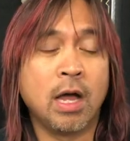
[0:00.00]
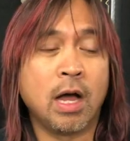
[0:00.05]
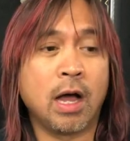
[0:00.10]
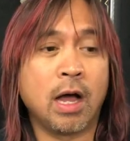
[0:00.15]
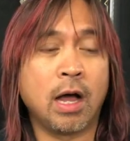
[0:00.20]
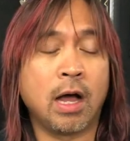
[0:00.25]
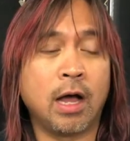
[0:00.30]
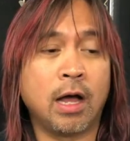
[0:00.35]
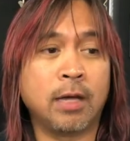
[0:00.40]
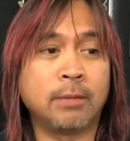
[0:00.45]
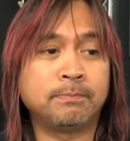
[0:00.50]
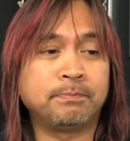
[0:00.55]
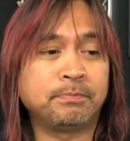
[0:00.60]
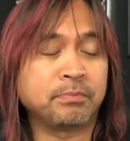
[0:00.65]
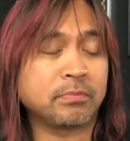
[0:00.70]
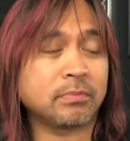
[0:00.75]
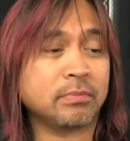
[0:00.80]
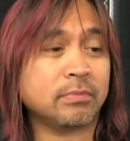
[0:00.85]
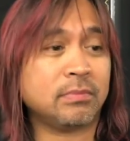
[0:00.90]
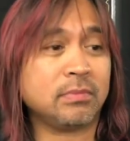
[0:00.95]

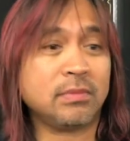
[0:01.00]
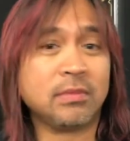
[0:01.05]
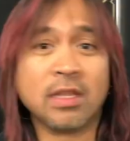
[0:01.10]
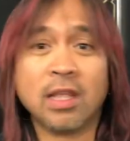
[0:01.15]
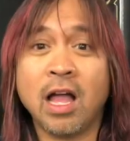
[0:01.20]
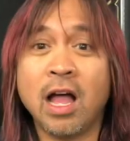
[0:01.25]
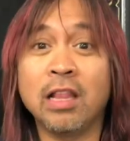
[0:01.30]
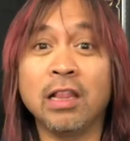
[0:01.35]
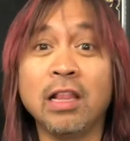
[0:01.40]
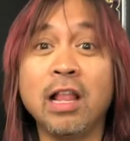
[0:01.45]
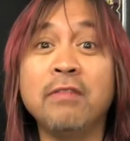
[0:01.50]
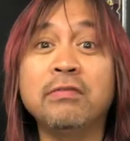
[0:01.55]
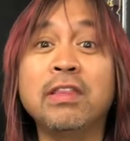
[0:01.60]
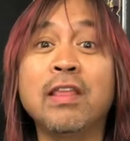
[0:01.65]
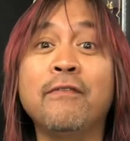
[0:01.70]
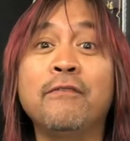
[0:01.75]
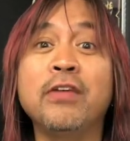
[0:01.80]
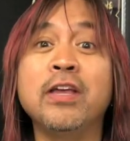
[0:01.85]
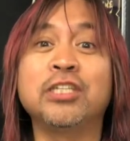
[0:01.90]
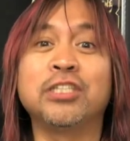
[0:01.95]
I loved the
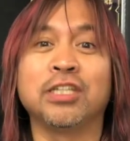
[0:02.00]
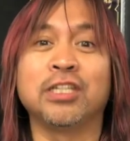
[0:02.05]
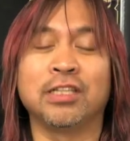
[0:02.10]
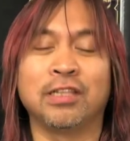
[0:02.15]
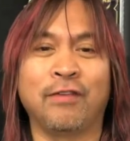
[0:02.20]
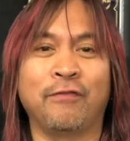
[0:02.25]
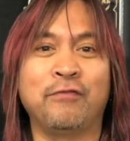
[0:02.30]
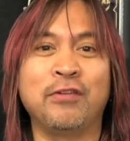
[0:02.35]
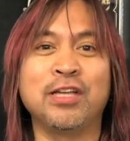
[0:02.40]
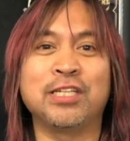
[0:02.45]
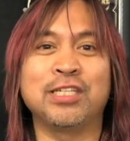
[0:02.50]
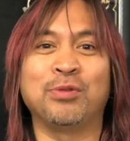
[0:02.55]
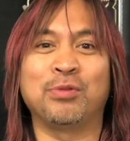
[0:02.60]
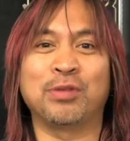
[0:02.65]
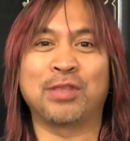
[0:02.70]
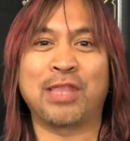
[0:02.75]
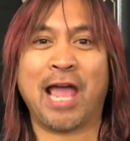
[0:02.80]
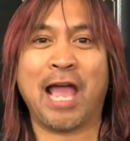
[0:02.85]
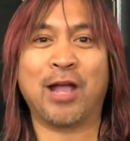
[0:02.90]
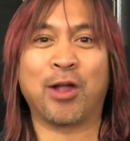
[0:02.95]
Vision with
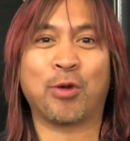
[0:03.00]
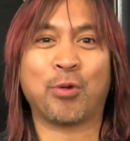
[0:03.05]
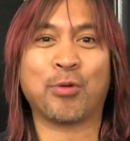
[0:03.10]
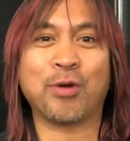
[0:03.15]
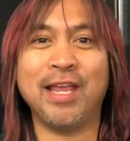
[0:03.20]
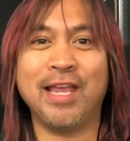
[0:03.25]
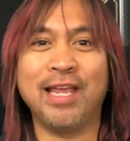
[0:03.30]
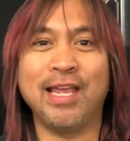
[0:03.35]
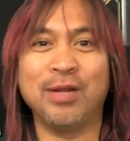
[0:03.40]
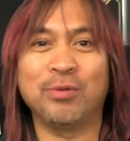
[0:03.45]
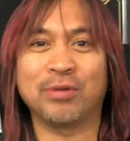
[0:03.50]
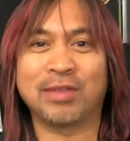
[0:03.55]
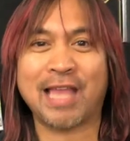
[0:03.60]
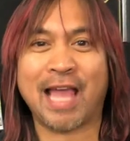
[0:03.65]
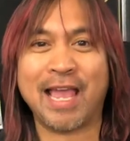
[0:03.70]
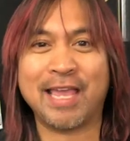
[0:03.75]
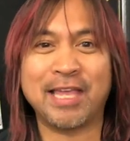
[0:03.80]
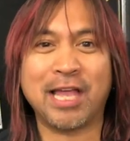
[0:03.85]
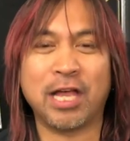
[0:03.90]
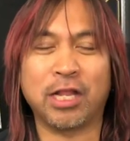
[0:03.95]
that green, with
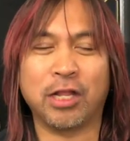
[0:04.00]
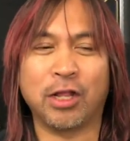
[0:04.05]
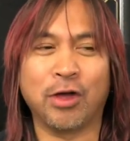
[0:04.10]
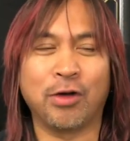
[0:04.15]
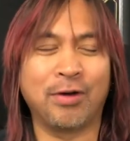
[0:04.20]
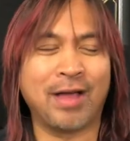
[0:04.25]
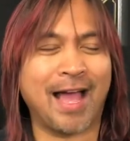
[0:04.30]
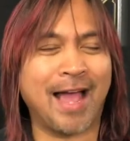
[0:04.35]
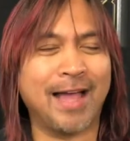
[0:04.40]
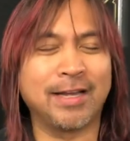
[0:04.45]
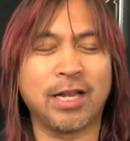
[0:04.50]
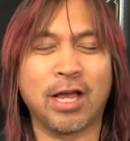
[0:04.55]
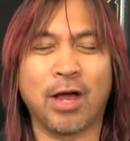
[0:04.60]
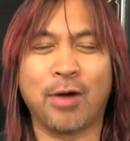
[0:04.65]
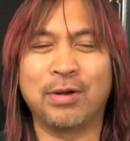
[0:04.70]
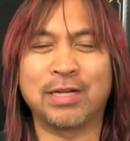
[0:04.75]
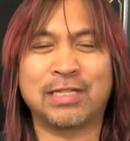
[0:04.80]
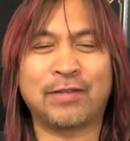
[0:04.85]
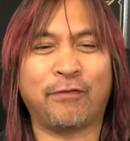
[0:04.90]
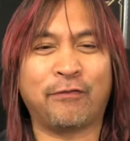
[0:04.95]
that yellow. I know
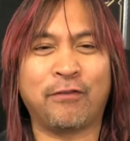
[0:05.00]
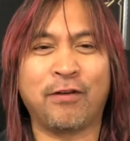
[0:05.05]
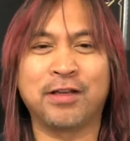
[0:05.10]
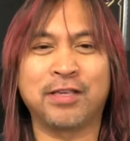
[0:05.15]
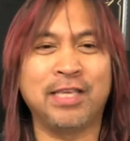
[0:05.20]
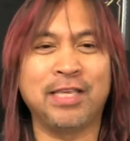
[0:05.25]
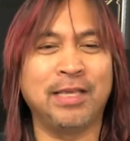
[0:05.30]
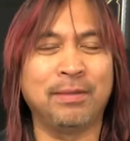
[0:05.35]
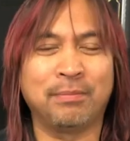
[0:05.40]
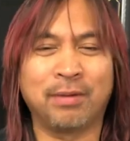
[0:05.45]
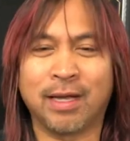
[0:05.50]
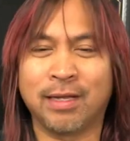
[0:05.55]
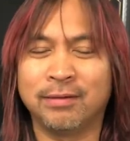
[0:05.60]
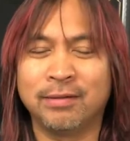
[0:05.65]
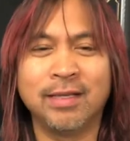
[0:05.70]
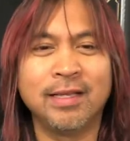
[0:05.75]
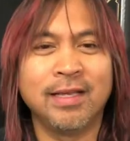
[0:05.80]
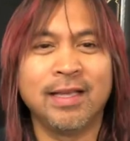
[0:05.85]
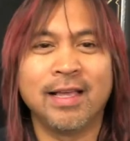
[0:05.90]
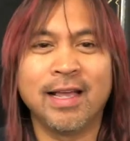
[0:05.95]
it's funky, but
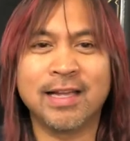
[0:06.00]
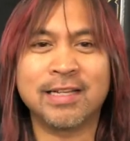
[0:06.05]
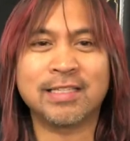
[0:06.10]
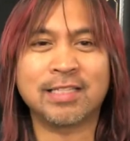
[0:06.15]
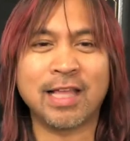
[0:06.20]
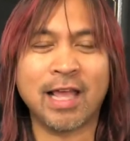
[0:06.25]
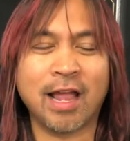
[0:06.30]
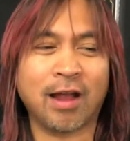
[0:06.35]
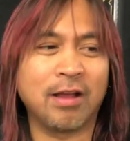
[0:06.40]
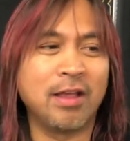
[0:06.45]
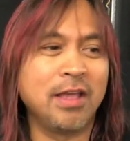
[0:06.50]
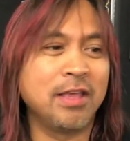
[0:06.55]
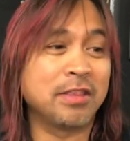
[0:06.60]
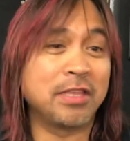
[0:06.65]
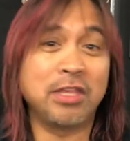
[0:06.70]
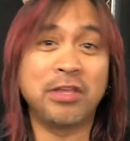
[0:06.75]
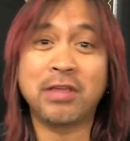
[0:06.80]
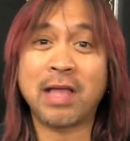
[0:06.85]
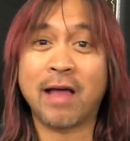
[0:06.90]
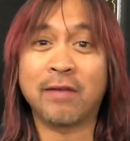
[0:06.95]
it's there. Then
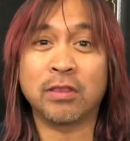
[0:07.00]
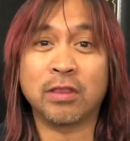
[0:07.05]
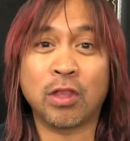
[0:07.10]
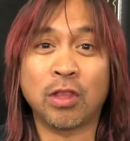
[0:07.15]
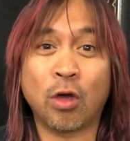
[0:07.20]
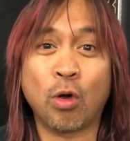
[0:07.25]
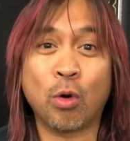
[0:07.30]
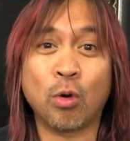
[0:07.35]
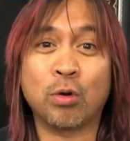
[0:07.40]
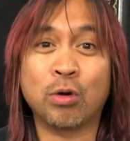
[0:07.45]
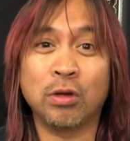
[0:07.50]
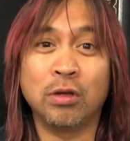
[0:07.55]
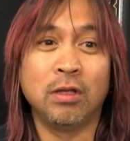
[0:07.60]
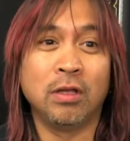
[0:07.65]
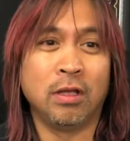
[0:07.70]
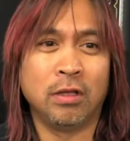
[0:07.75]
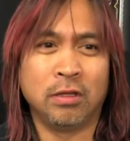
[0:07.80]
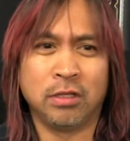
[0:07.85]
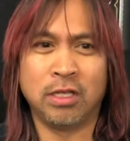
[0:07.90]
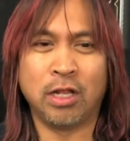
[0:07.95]
you have Hulk,
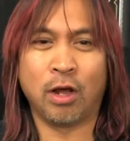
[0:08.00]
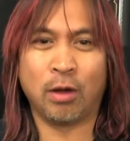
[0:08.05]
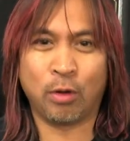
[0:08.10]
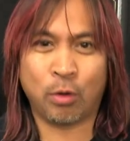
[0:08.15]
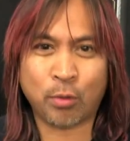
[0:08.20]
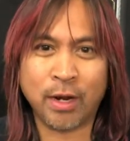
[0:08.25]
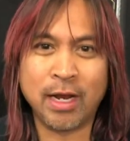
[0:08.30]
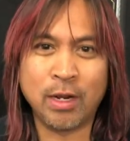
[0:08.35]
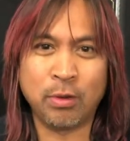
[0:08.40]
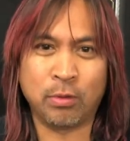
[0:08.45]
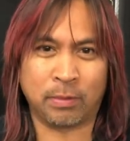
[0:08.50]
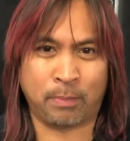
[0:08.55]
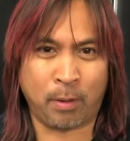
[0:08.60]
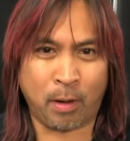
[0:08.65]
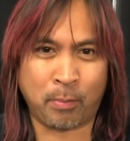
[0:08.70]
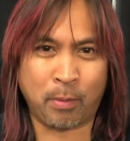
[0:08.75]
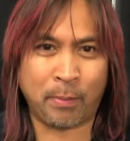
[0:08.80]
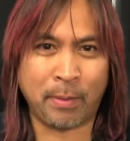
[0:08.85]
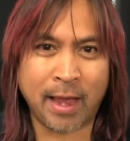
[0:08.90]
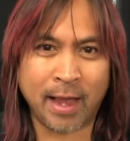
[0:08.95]
green with
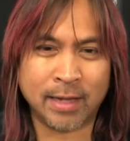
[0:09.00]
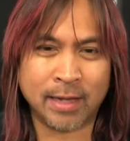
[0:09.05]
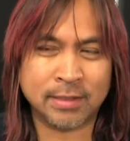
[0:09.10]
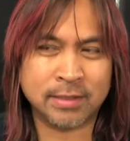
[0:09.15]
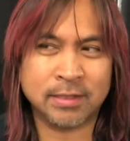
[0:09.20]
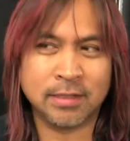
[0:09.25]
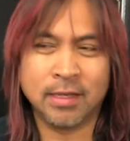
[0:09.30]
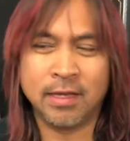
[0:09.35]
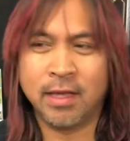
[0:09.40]
purple pants.